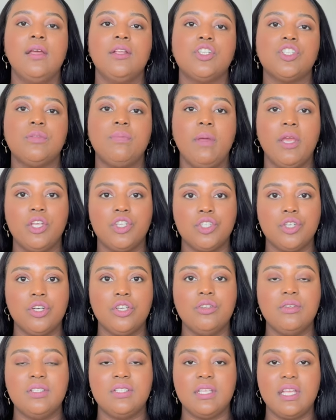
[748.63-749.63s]
Just make sure
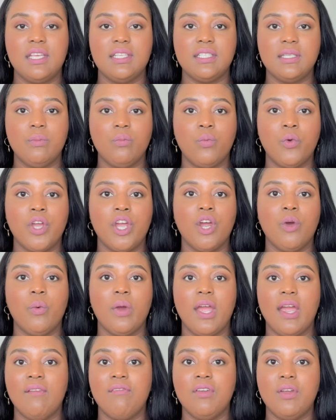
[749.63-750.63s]
you stay somewhere
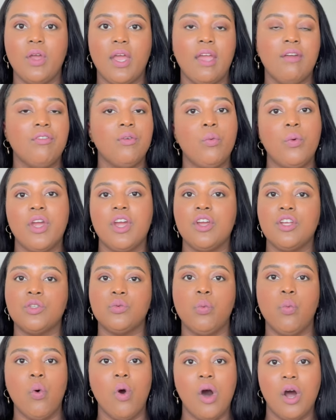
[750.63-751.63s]
where everywhere is
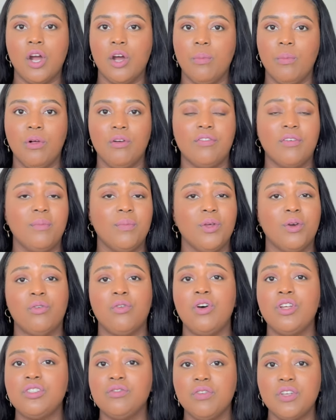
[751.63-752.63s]
walkable, from the
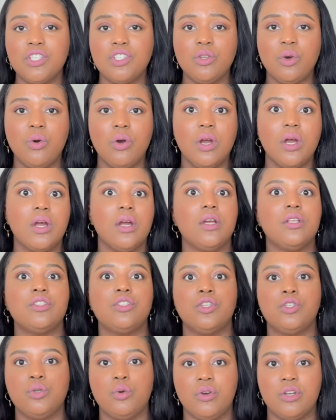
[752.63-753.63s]
grocery store
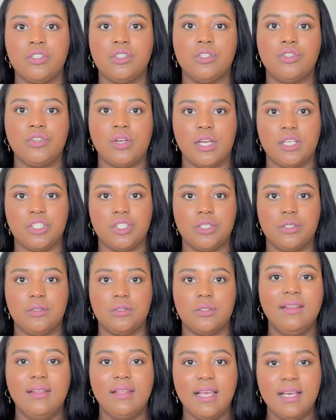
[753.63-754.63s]
to tourist
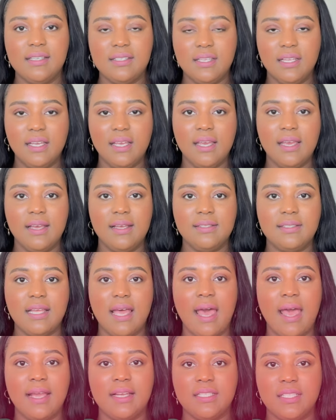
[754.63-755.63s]
attractions. The next thing is
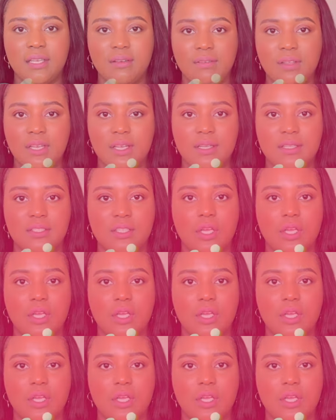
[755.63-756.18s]
activities.